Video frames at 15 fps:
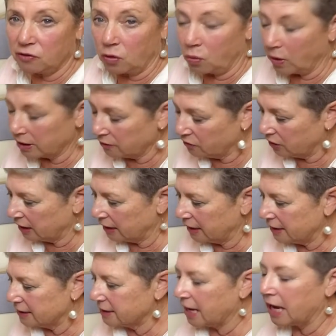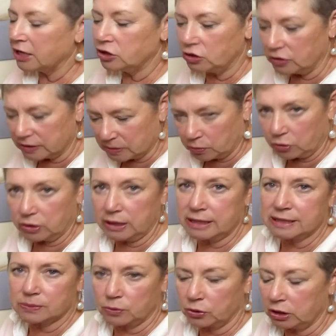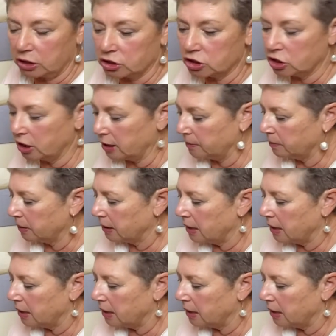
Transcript: for one of these, and newsprint is pretty cheap.